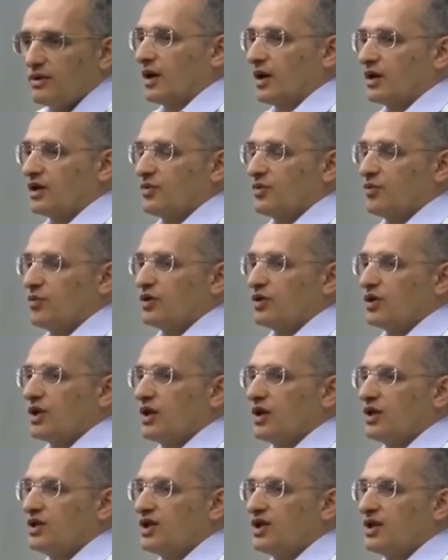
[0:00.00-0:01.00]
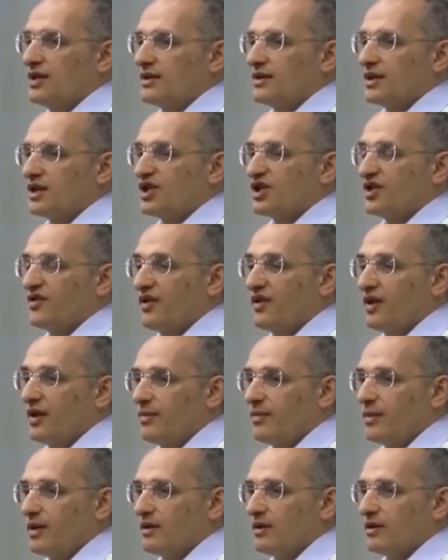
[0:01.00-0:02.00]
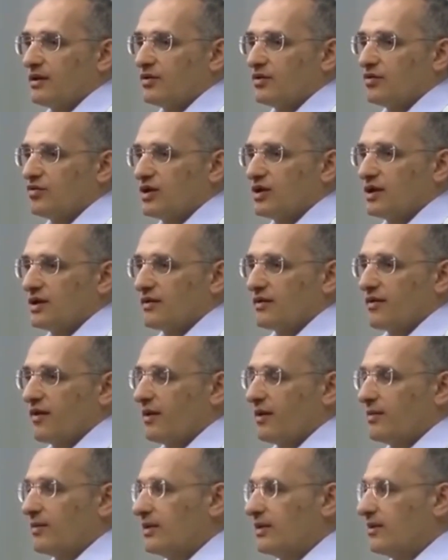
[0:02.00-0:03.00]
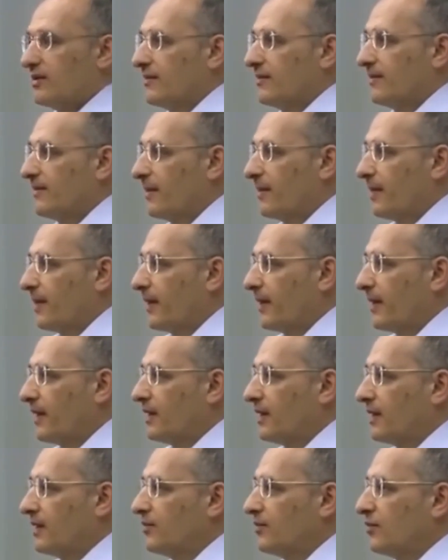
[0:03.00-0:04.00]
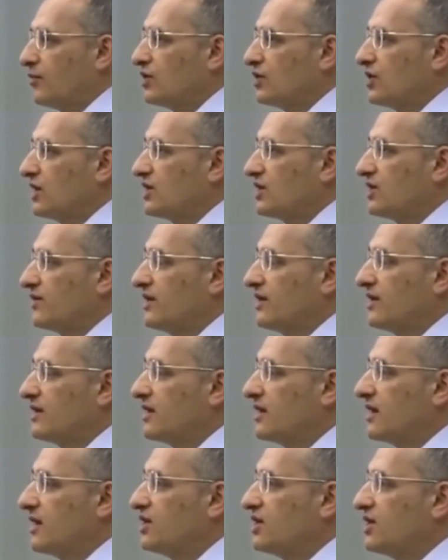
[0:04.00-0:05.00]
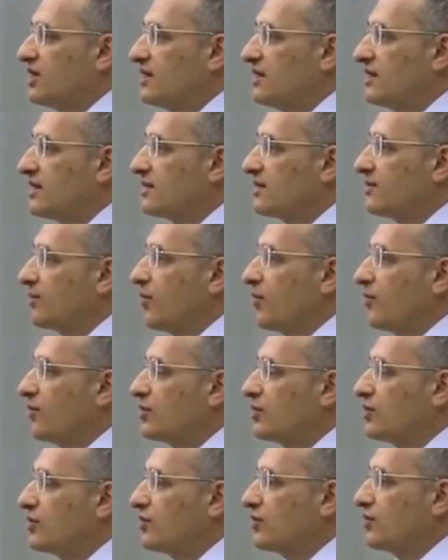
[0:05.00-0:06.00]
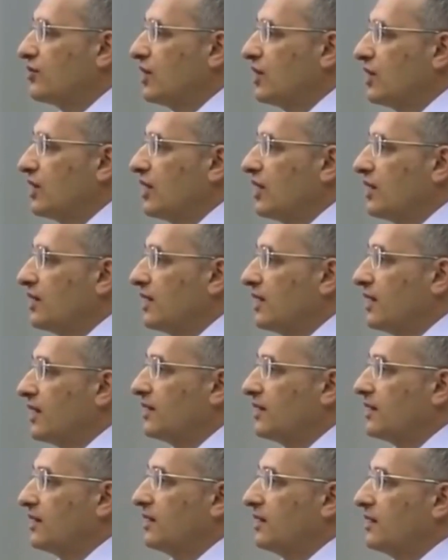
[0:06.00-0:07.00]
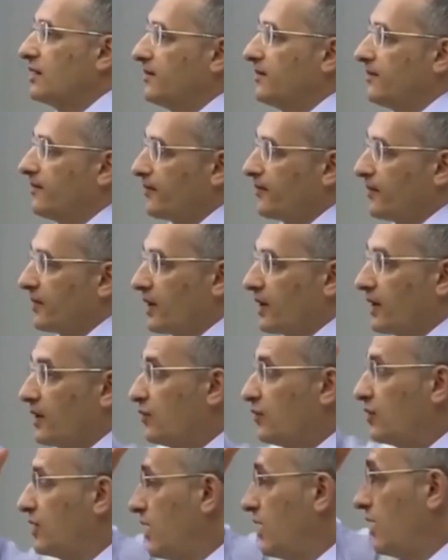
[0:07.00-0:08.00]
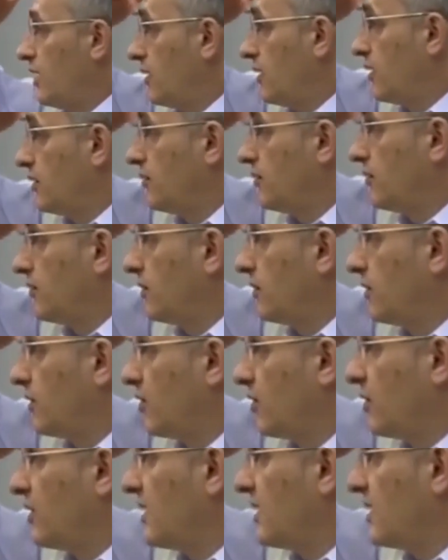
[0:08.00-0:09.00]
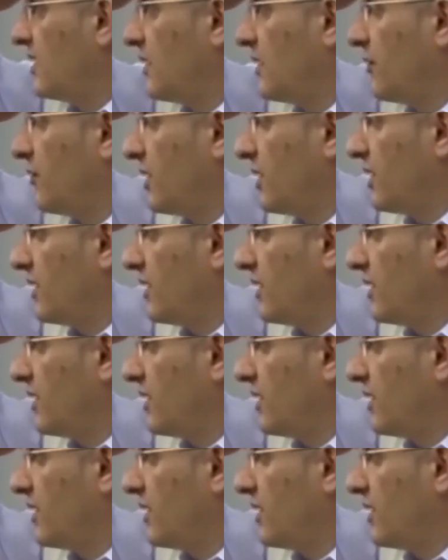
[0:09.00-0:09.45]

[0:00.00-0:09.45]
You can also be healed through the energy of living beings. You can be healed through the energy of people. Some individuals have the ability to heal using their energy.